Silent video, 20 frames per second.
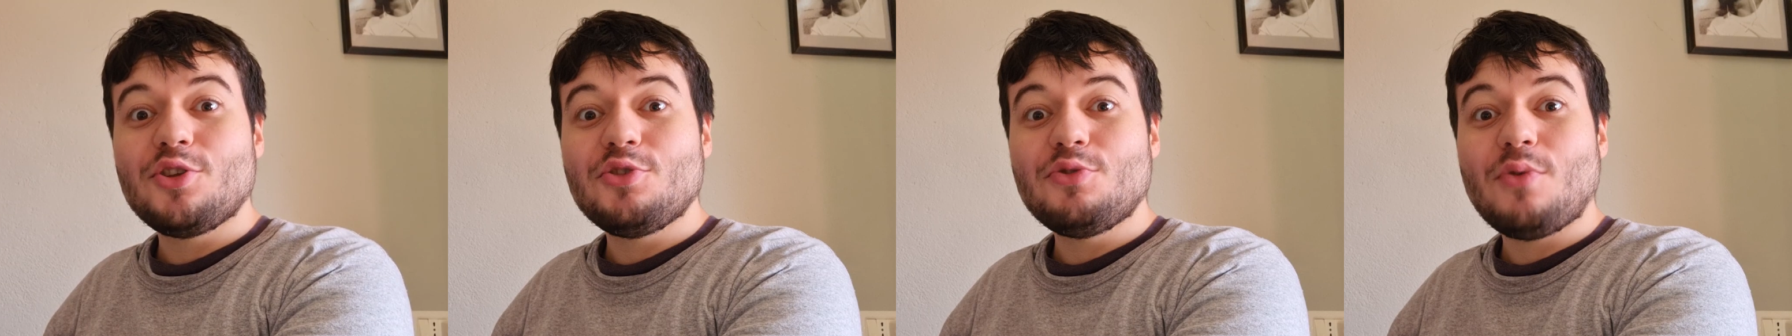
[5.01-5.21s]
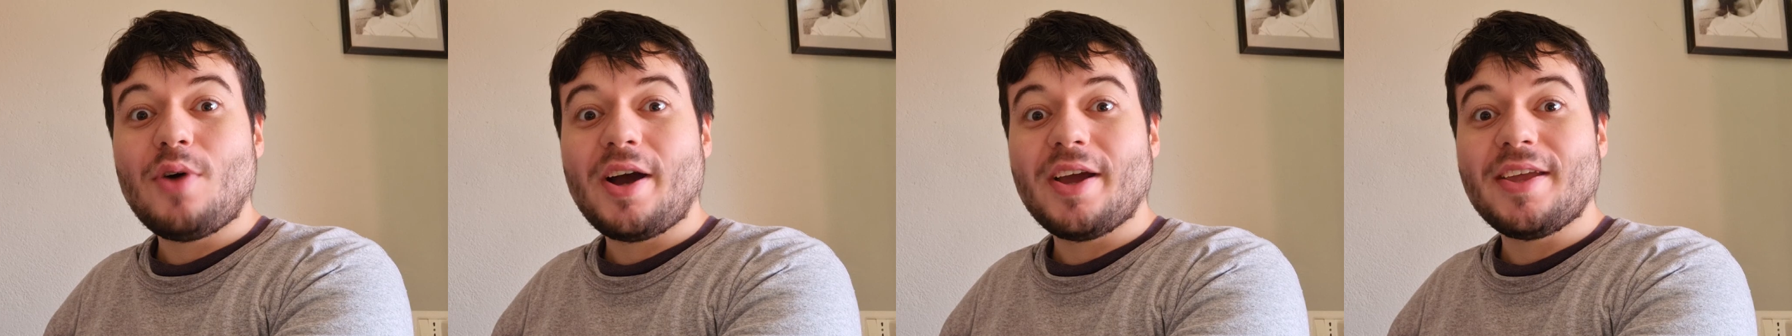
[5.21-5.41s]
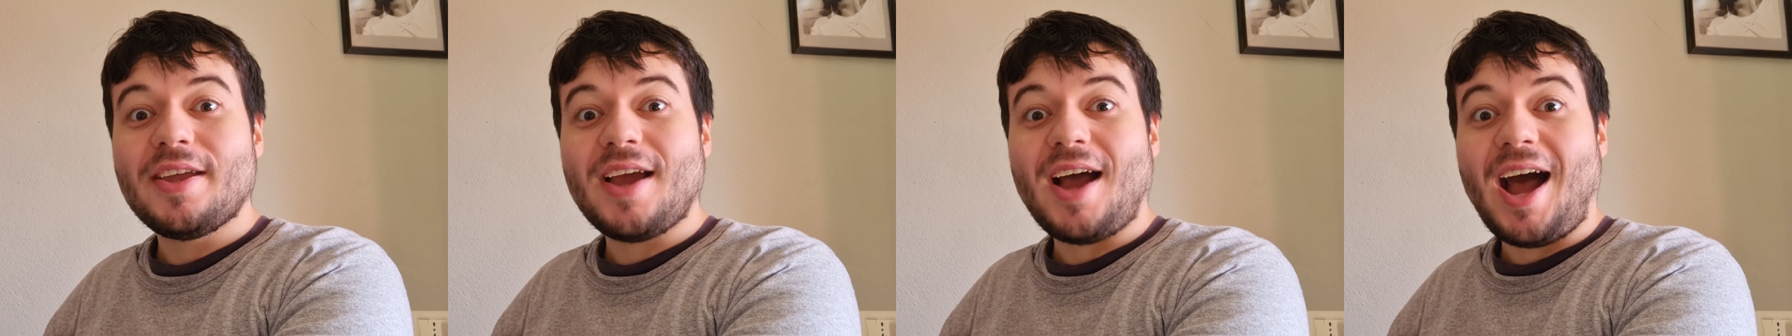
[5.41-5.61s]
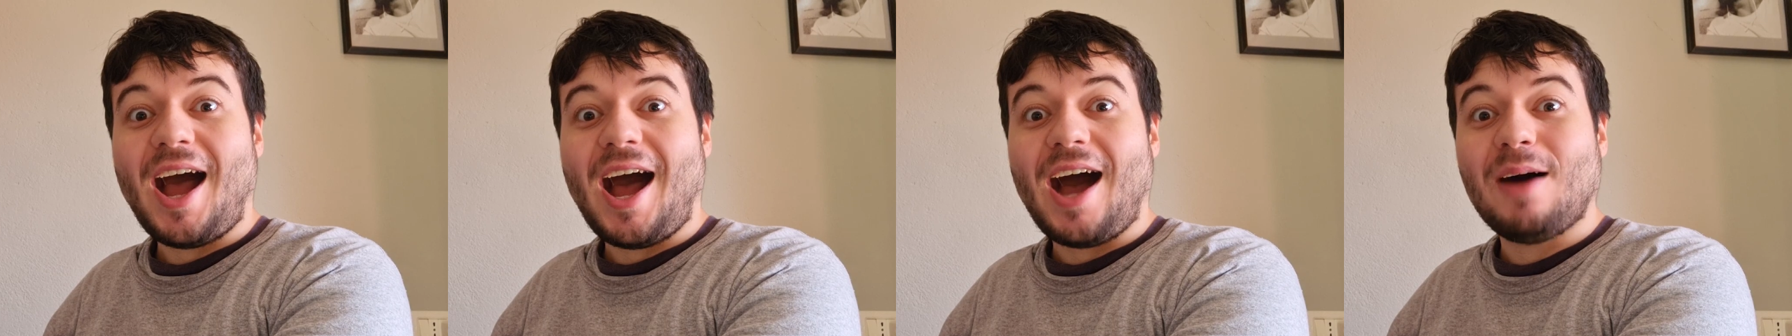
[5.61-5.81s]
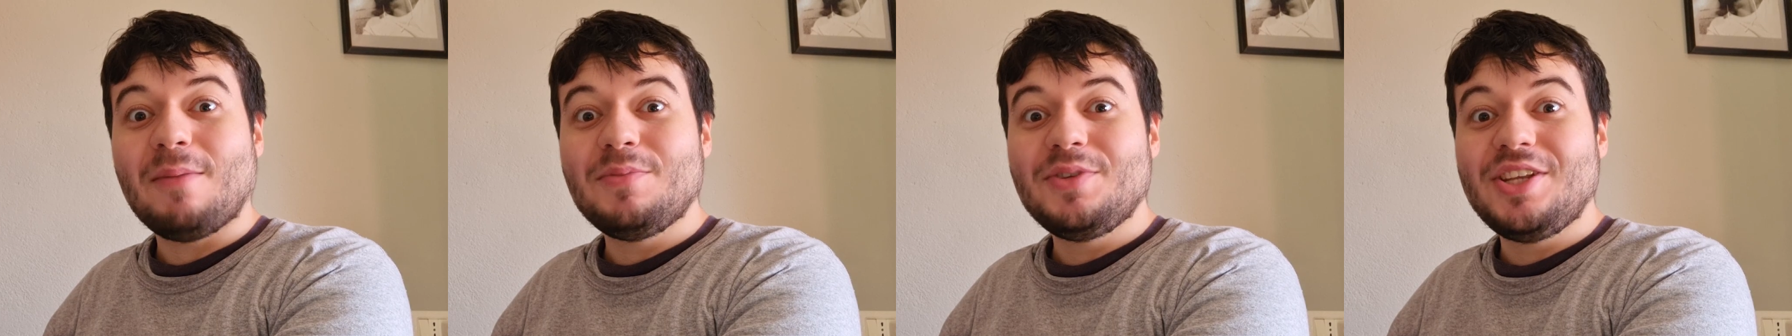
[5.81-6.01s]
UI
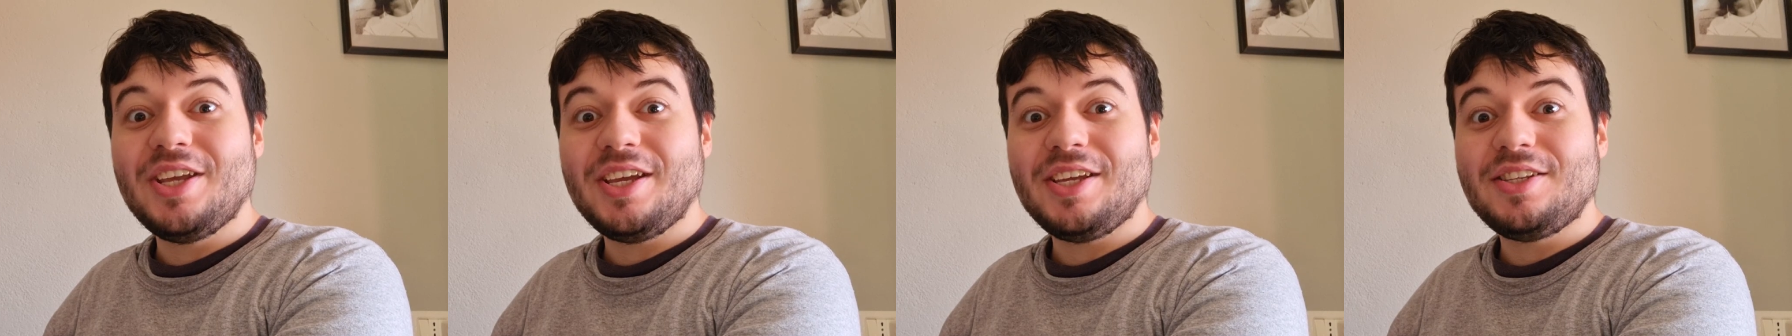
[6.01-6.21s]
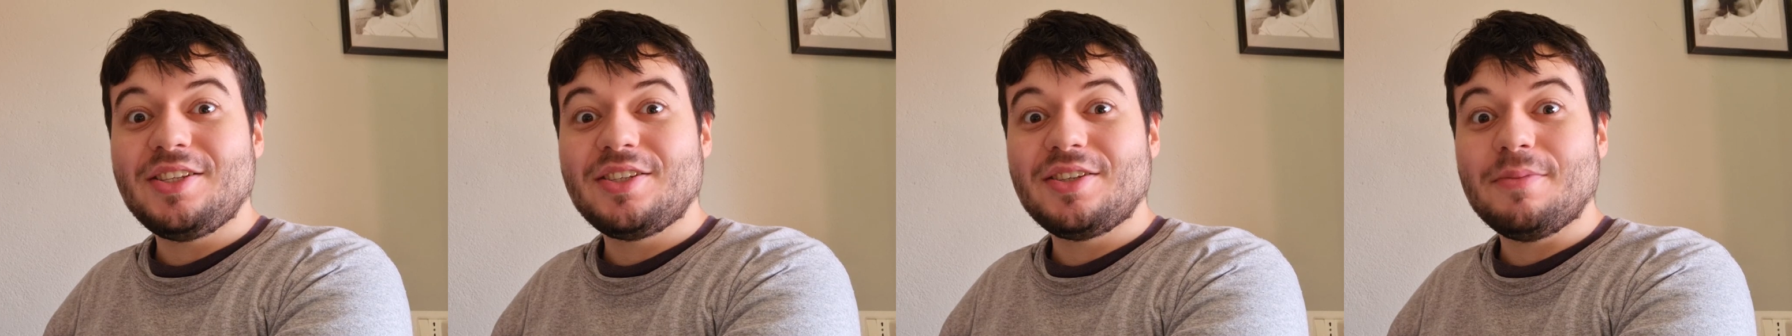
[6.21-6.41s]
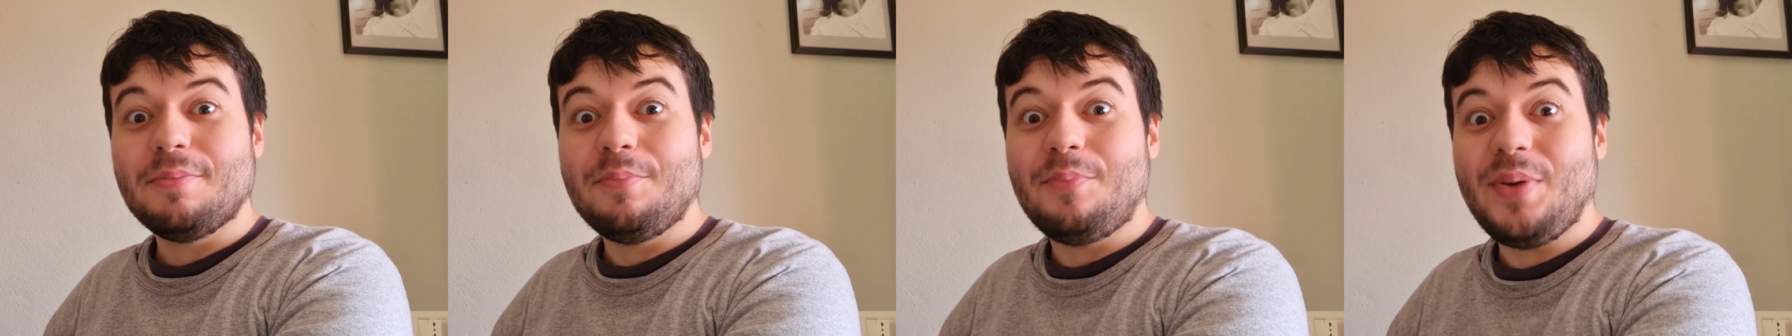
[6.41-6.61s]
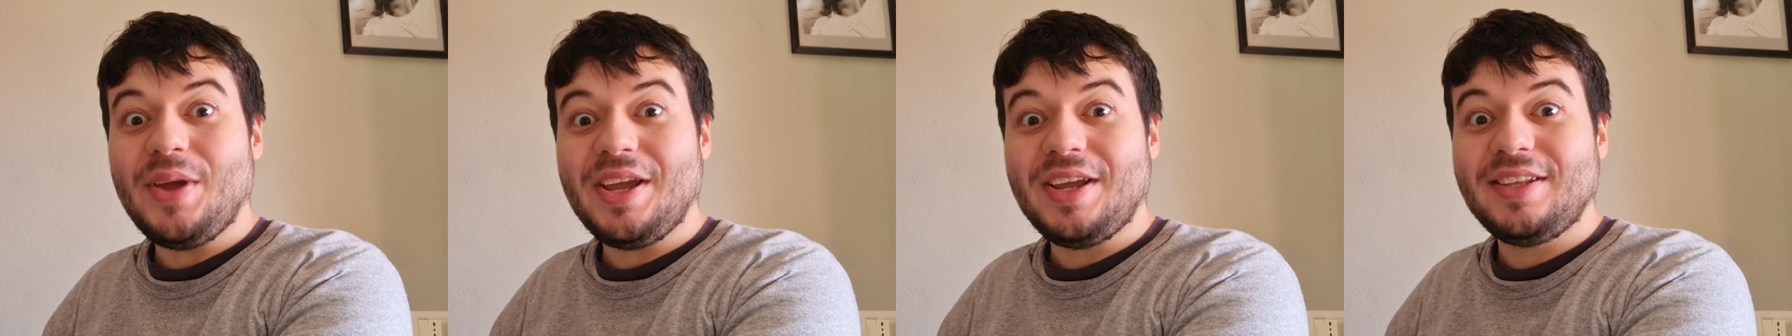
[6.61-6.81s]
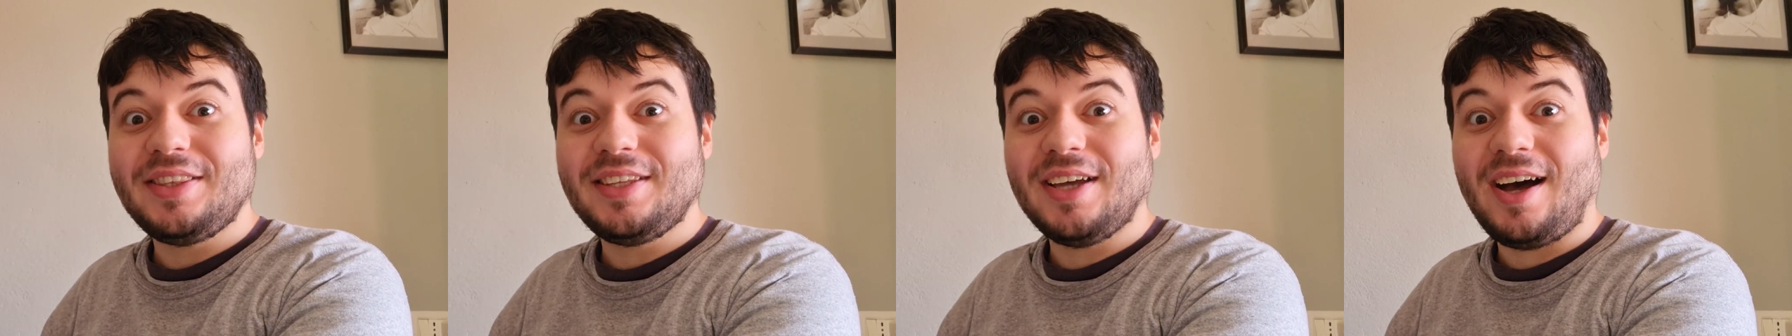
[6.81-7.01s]
update
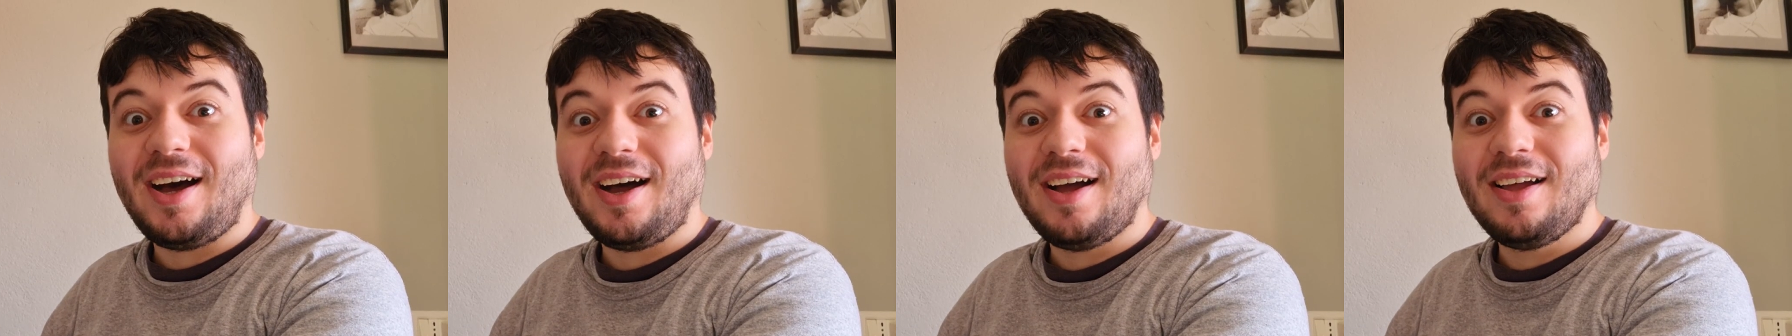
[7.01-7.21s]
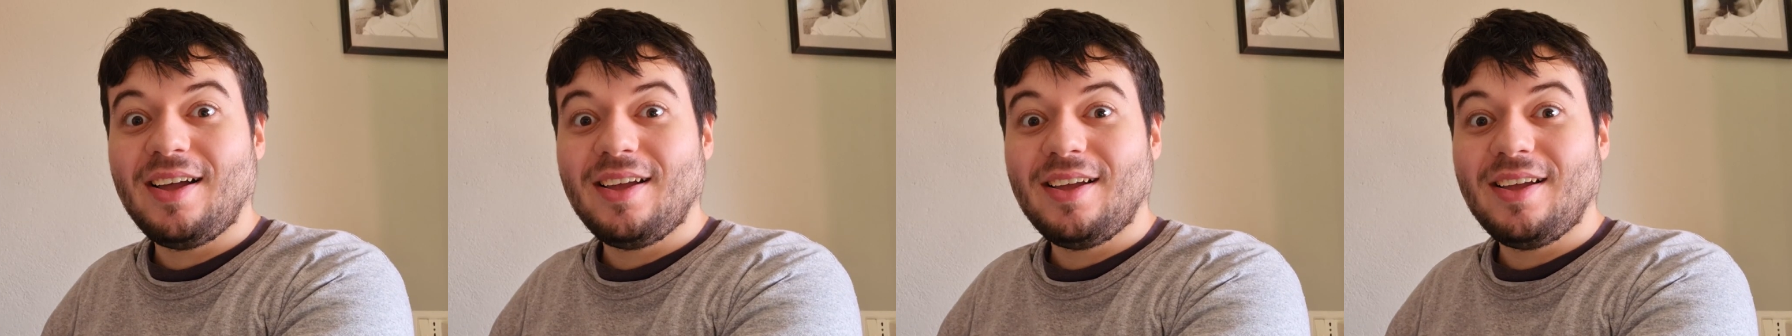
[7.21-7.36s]
beta.